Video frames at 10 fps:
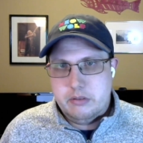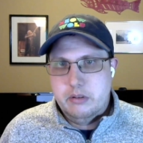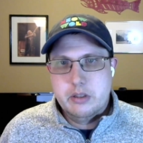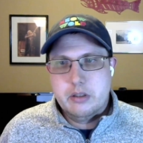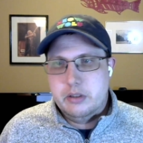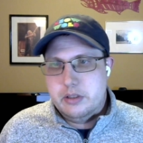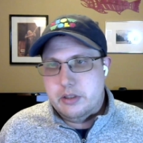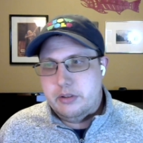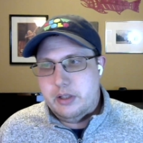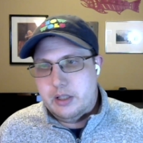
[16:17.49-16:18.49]
literally
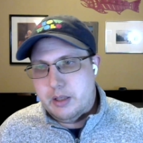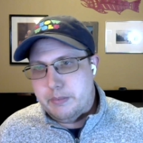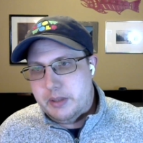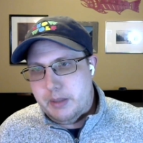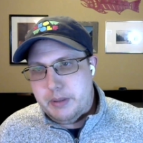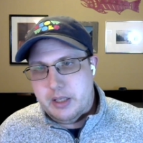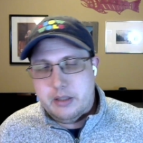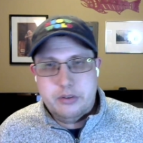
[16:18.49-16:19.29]
just setting up an API.